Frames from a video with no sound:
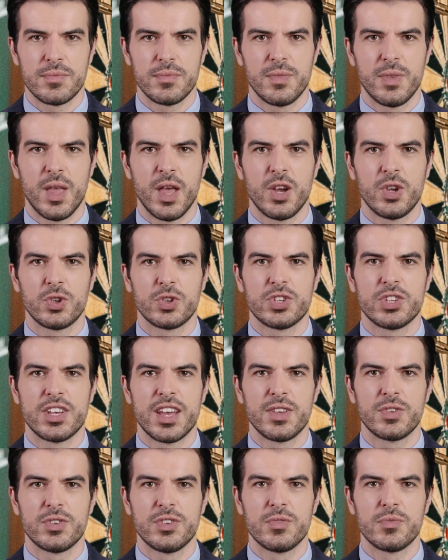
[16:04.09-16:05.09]
Large
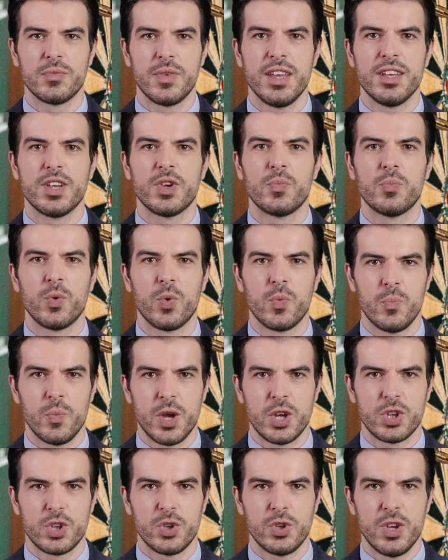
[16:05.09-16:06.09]
sums of money were
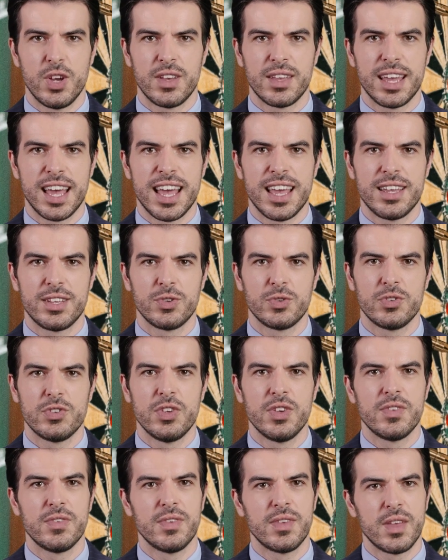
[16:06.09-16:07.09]
wagered on
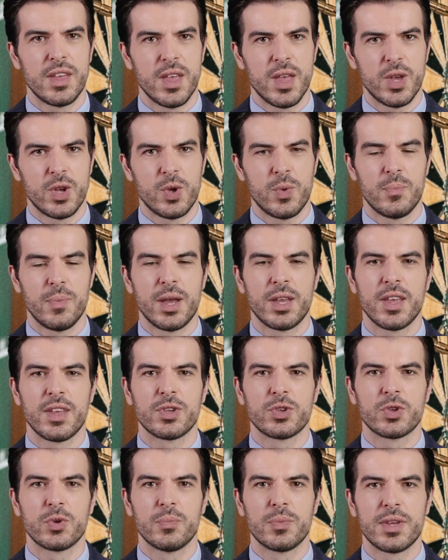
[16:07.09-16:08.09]
Anderson, who went
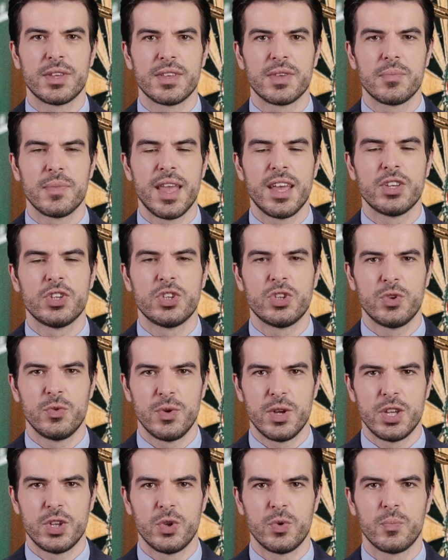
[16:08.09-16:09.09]
on to win the match
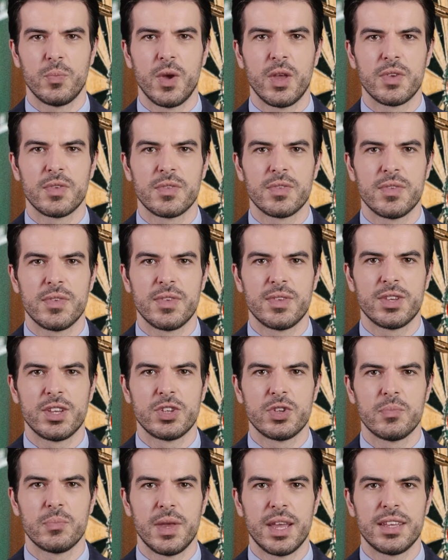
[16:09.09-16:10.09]
3-1,
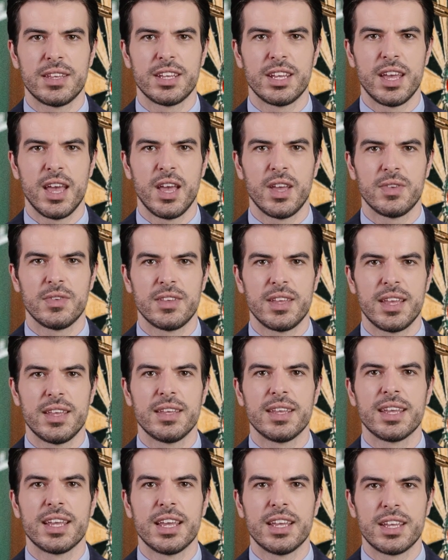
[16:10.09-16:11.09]
despite the odds
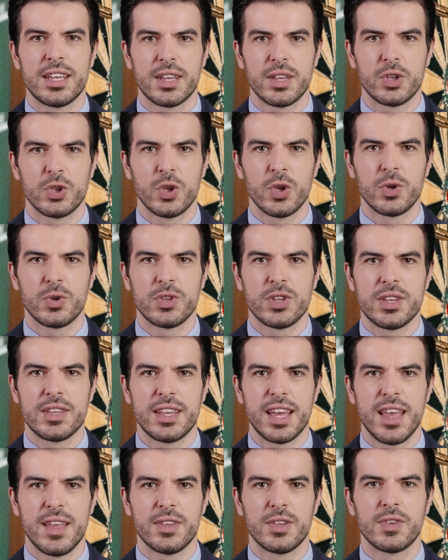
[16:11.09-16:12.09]
indicating a close
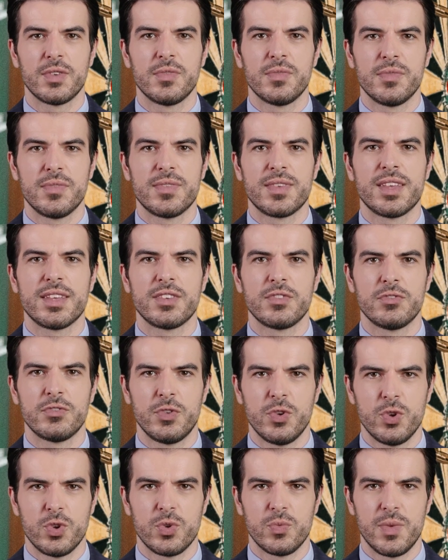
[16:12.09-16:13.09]
encounter in the
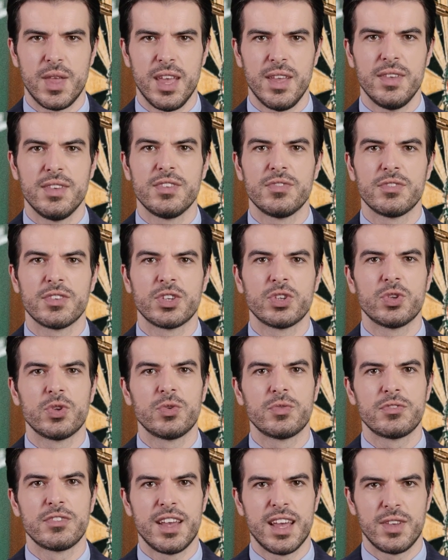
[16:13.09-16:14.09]
first round of the
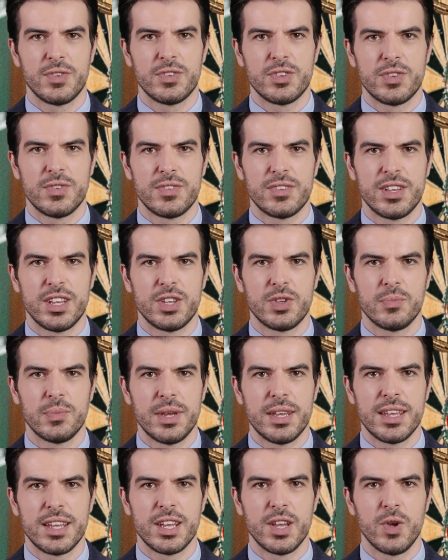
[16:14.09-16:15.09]
2006
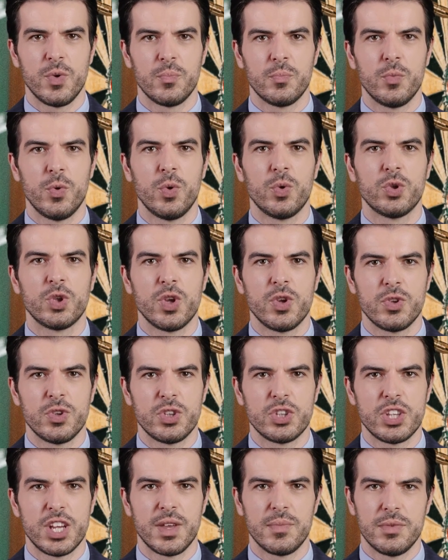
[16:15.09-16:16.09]
BEO World
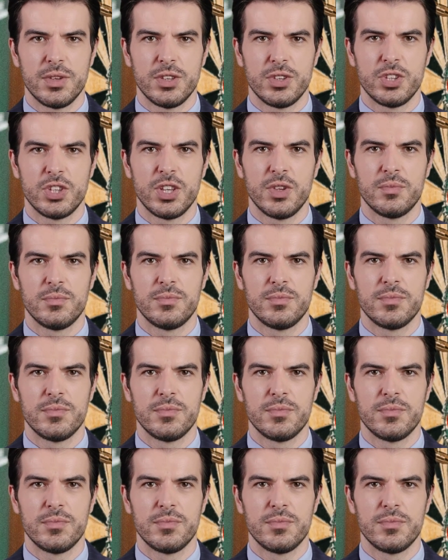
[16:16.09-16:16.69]
Darts Championship.